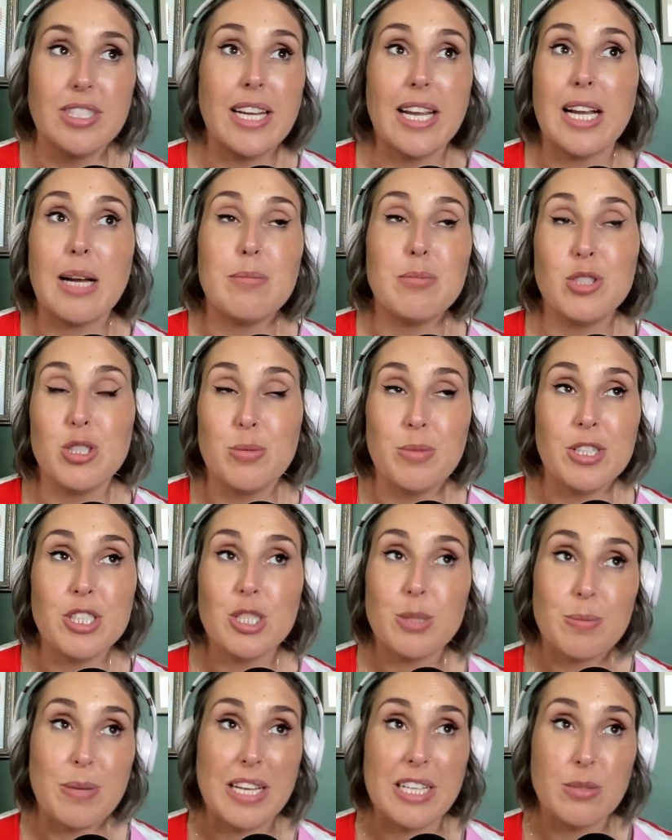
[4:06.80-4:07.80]
take up too much
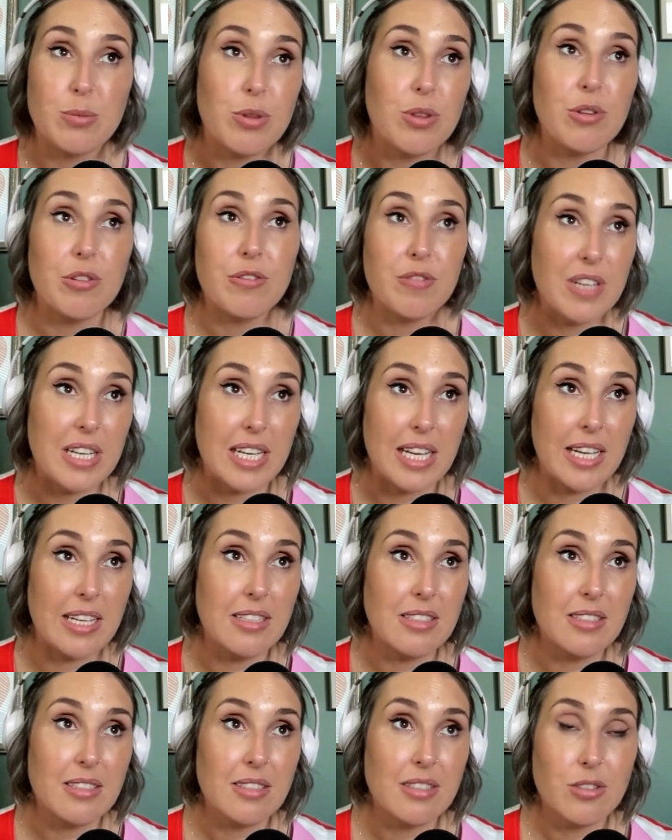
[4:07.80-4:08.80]
space with your
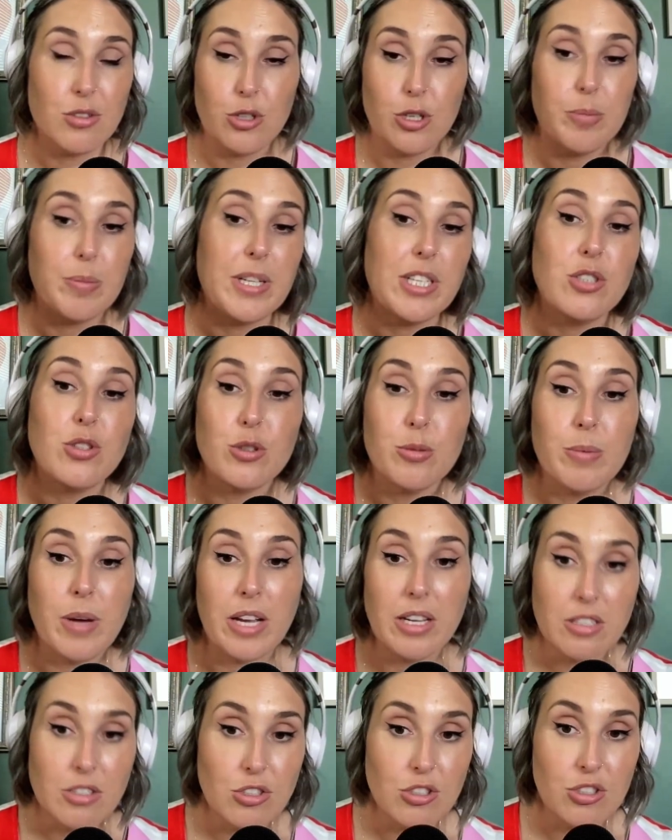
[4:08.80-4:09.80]
feelings. Don't be too
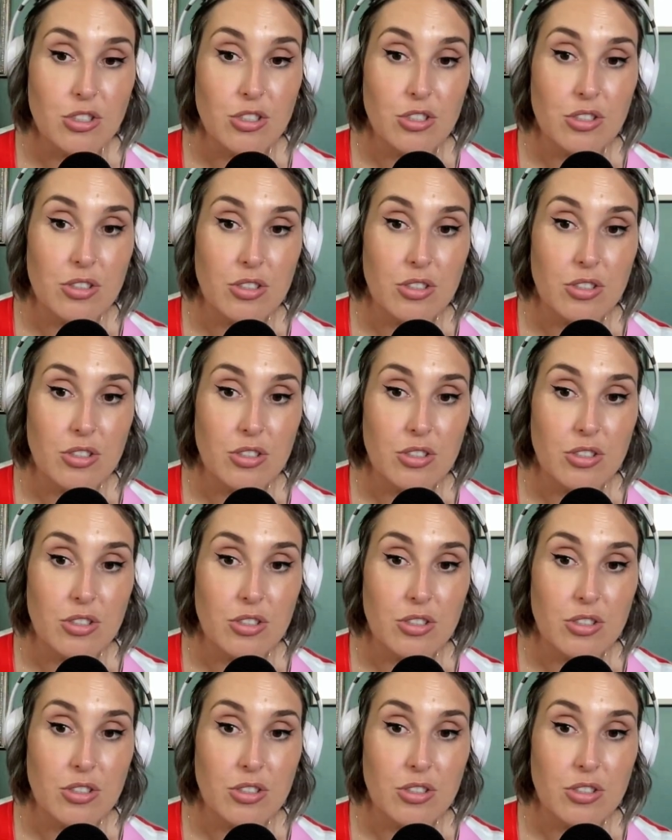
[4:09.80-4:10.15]
much.